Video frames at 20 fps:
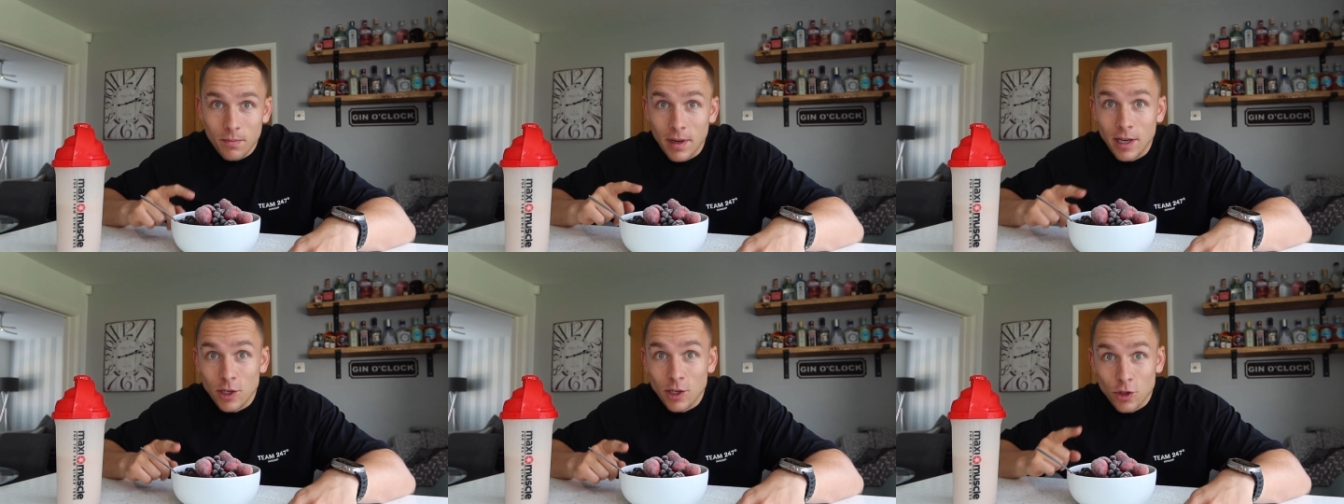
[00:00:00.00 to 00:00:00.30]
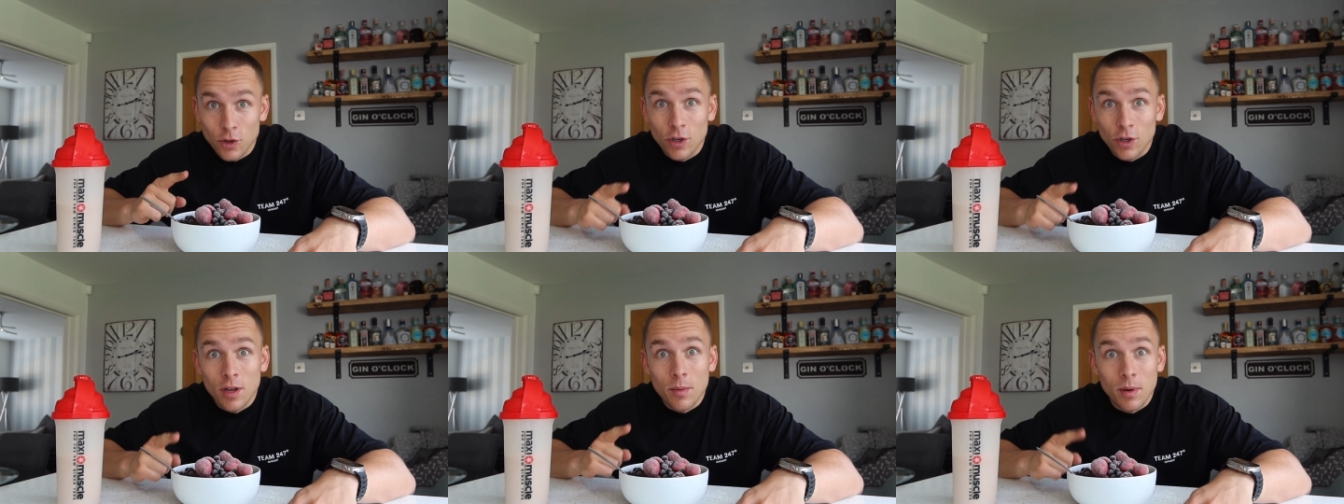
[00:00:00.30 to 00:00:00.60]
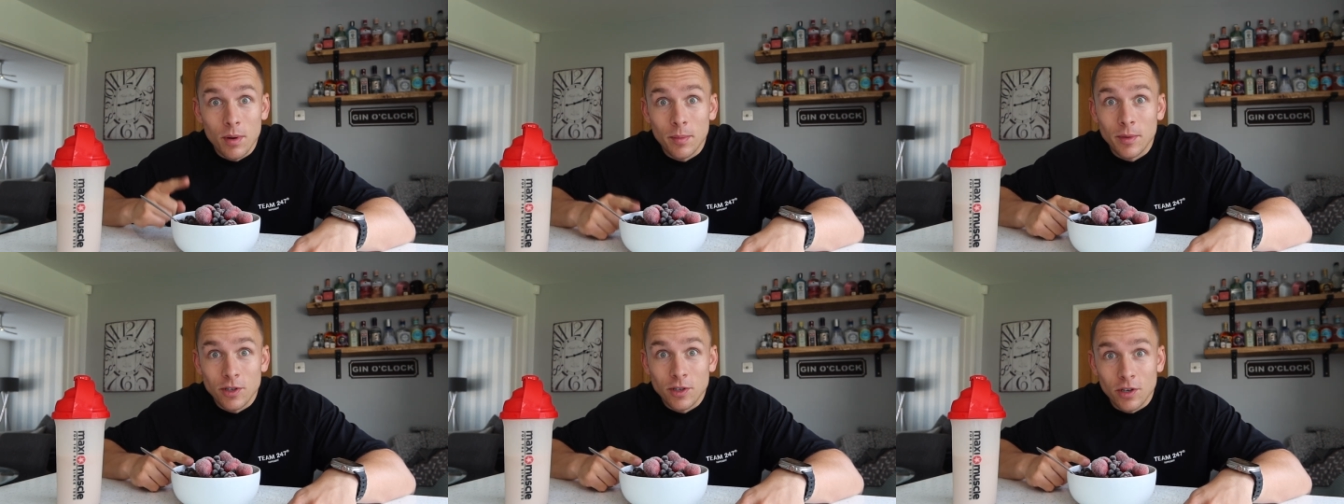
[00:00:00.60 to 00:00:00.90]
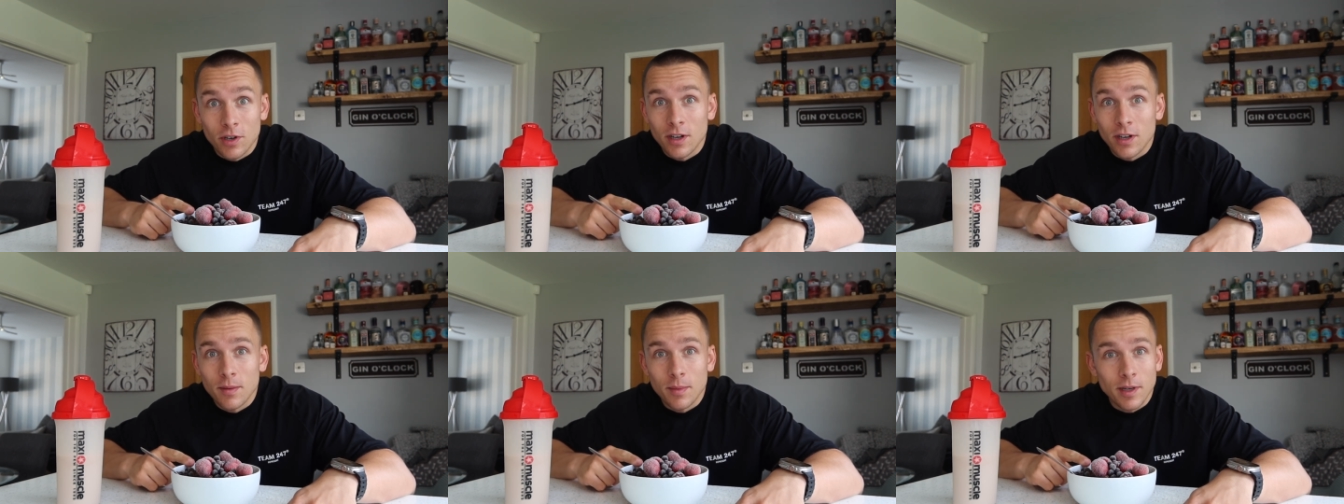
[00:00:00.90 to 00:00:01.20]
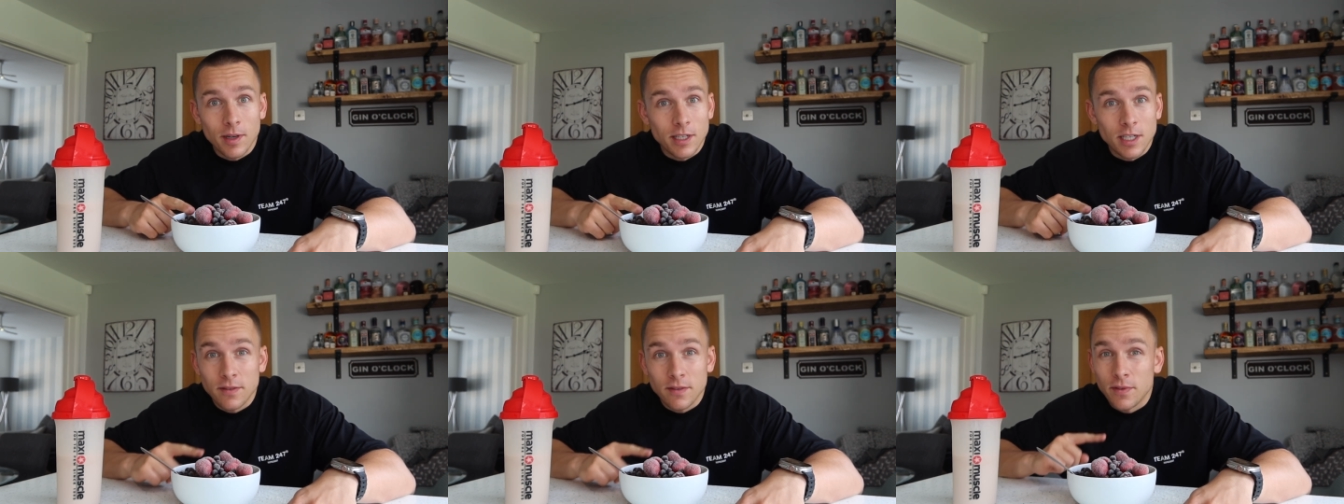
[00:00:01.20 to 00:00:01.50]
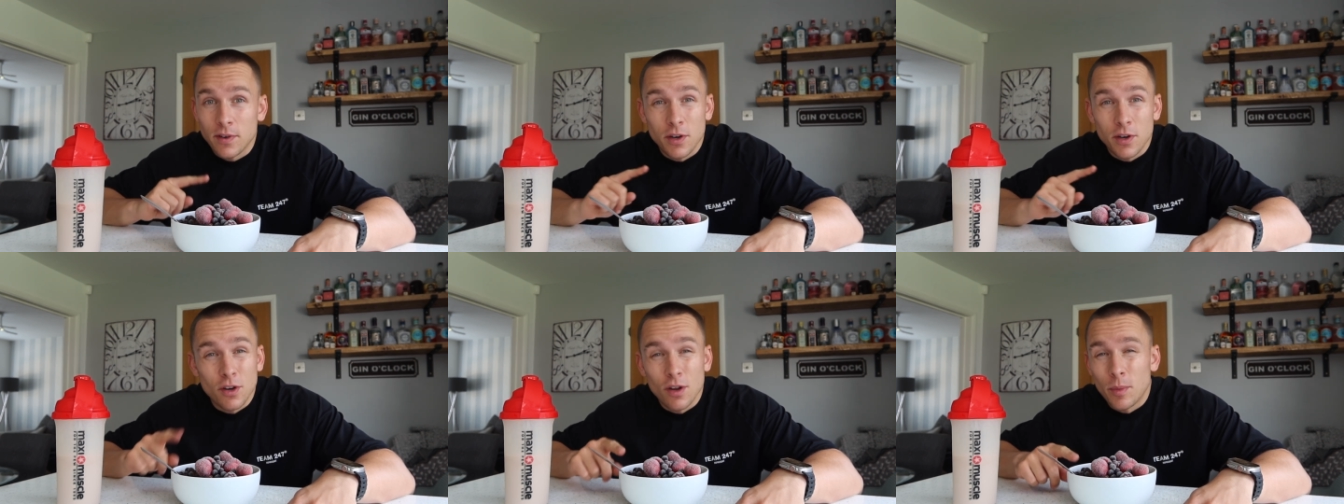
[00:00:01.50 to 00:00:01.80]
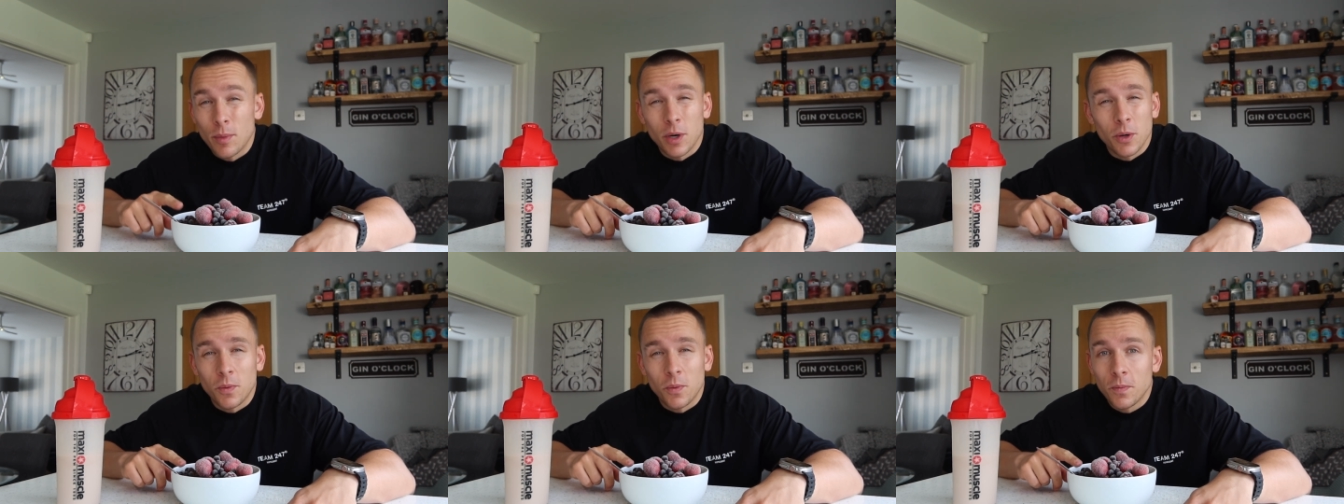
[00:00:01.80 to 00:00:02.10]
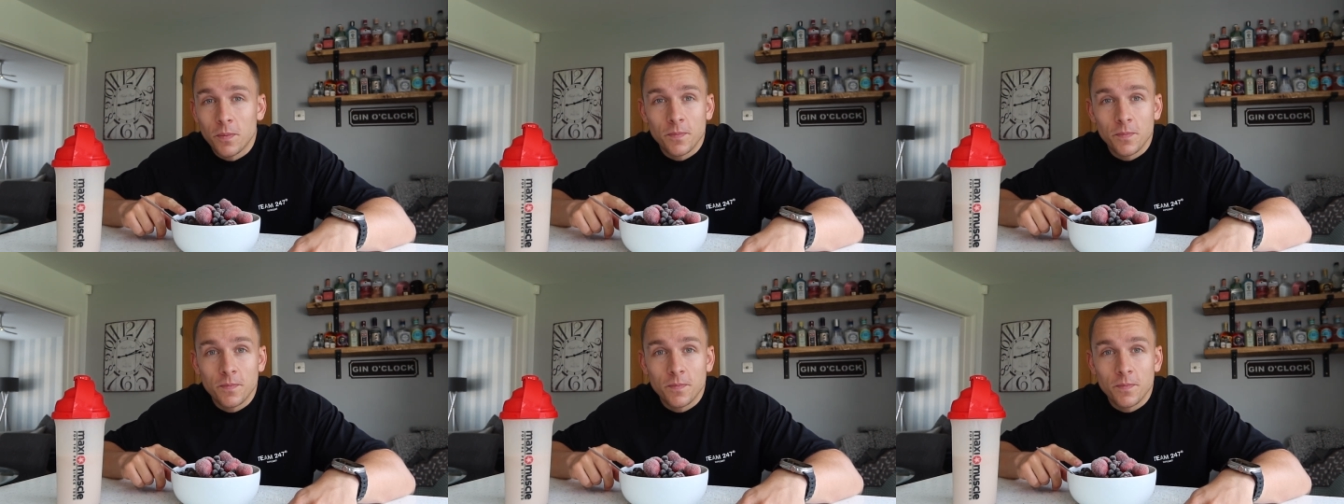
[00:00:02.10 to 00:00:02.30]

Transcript: make sure you bloom and try it because it's phenomenal.